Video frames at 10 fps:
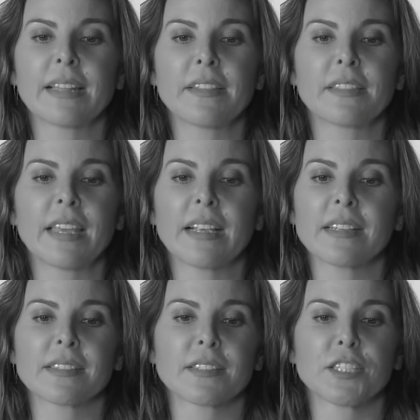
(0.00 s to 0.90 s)
and
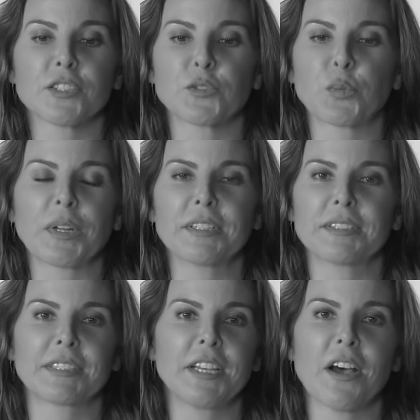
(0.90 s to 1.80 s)
things just
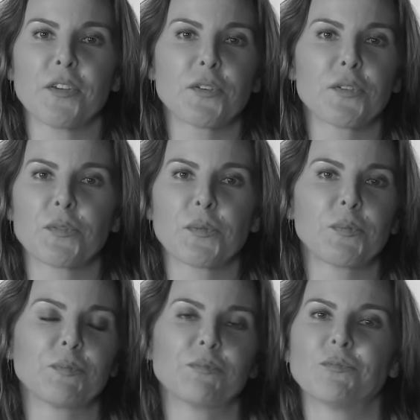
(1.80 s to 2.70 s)
went the other
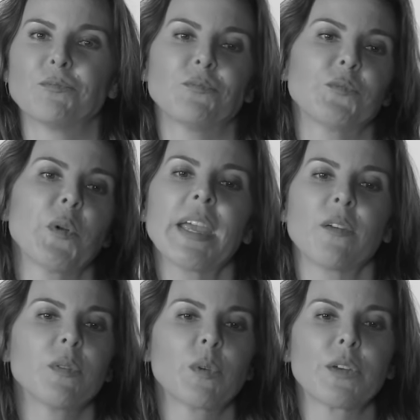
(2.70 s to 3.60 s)
way,
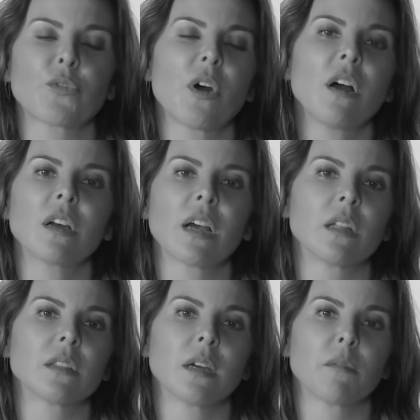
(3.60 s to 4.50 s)
went wrong
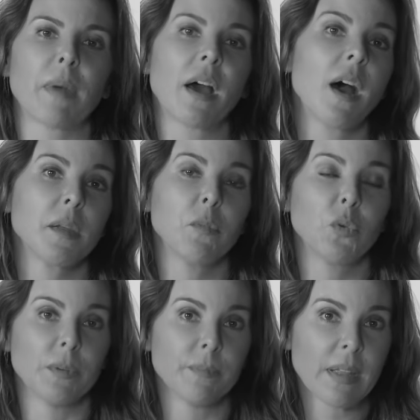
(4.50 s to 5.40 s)
on, on my
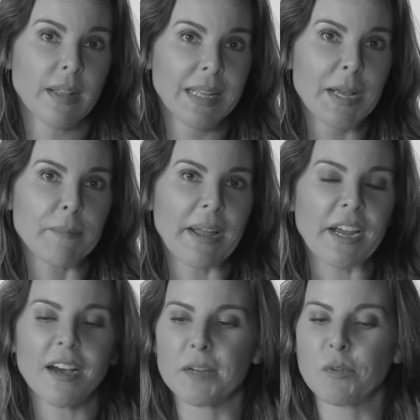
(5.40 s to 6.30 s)
honeymoon. My
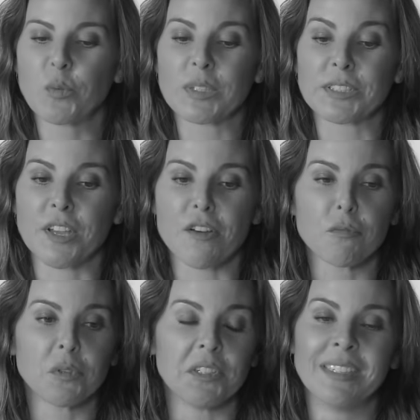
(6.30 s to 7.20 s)
honeymoon was terrible.